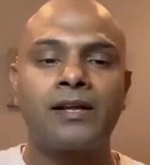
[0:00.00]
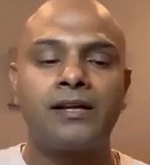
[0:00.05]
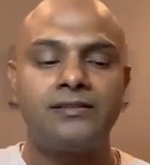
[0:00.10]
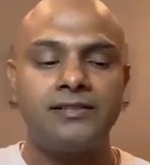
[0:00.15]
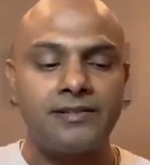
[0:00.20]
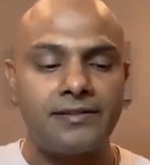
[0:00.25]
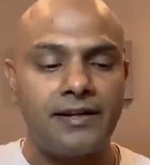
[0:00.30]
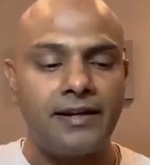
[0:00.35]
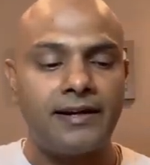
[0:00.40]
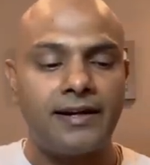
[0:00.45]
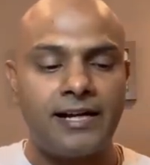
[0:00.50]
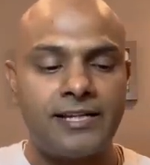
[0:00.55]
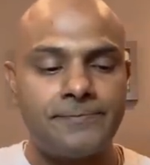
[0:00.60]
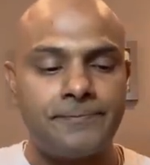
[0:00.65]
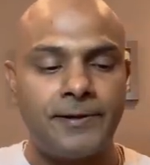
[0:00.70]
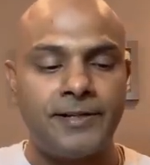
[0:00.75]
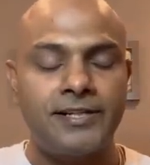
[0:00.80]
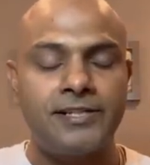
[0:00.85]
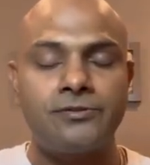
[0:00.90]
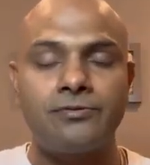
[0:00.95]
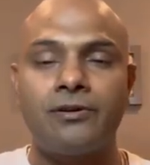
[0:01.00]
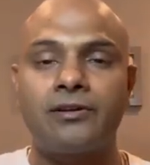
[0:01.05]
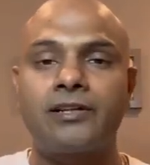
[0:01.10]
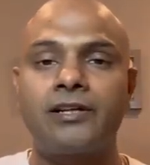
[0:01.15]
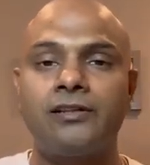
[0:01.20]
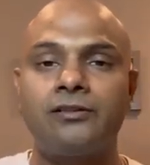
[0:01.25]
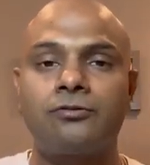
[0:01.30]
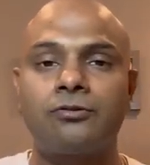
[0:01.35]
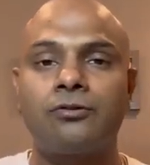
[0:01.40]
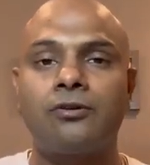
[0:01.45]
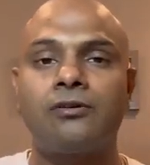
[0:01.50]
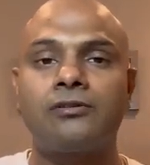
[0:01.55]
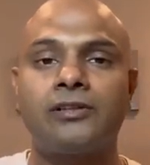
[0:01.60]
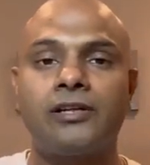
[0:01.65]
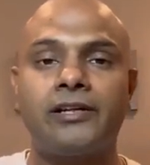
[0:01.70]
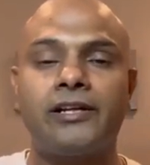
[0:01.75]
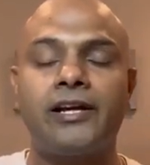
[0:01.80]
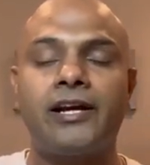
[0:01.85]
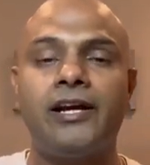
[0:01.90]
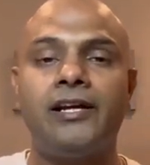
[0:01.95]
Just like husband is working throughout the
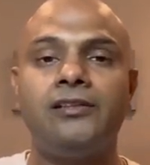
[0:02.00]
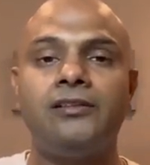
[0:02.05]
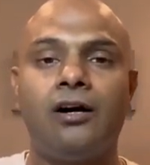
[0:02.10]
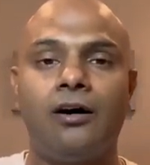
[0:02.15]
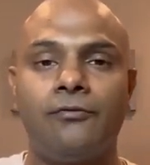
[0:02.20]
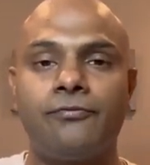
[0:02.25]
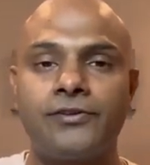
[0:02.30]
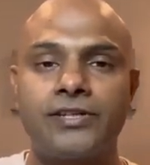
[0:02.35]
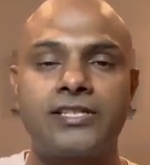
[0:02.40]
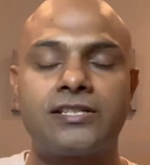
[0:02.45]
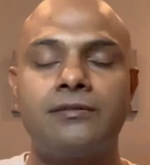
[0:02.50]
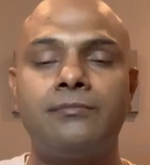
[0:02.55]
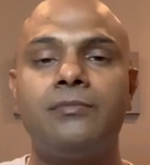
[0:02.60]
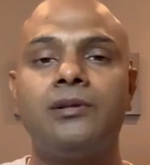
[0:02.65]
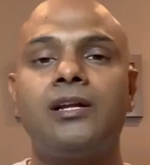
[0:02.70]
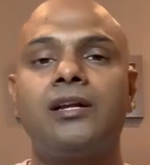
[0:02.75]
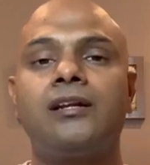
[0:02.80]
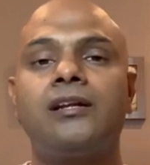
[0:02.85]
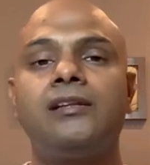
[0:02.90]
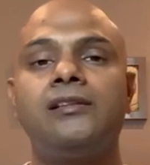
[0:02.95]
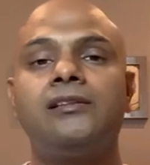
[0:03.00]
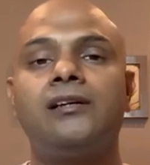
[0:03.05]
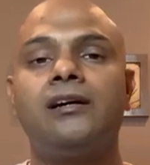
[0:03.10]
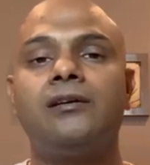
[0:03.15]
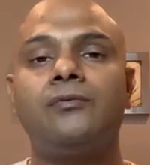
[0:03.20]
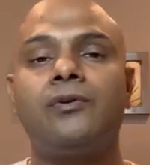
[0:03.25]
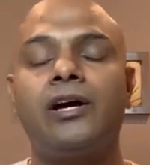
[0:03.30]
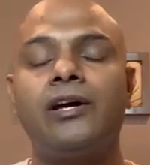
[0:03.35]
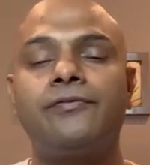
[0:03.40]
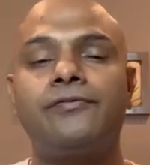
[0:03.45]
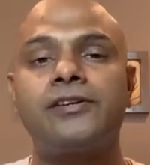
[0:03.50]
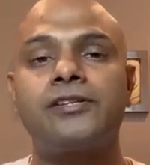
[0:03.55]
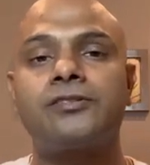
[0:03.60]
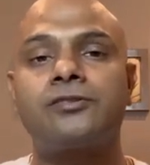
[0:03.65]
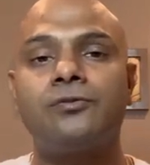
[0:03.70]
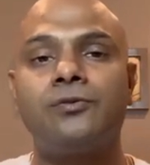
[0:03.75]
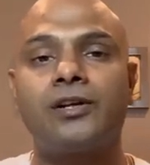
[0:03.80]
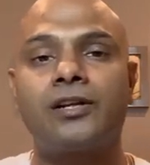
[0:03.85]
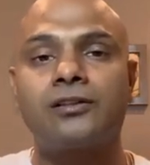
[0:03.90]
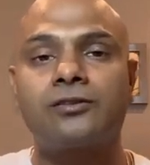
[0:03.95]
day in the office, similarly the wife has
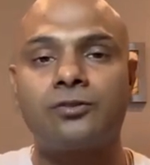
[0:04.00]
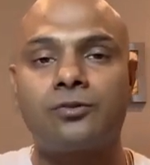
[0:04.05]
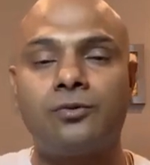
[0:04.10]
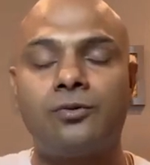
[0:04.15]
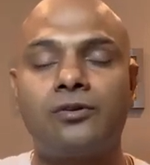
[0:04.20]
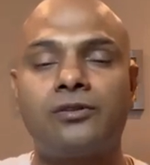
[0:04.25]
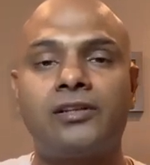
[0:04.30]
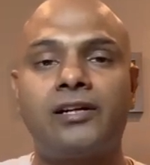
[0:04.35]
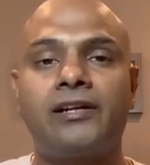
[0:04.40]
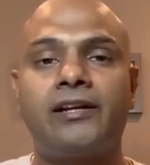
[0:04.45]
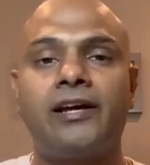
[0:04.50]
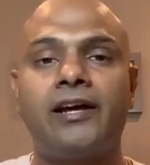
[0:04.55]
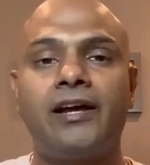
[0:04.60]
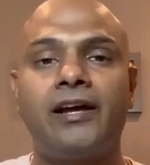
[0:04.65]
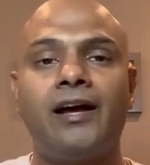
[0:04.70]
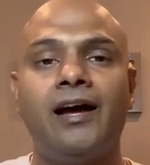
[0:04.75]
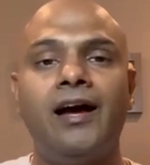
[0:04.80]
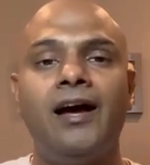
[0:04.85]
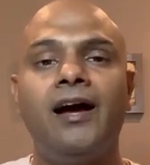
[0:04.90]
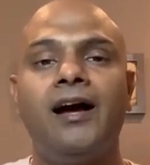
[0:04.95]
to work throughout the day,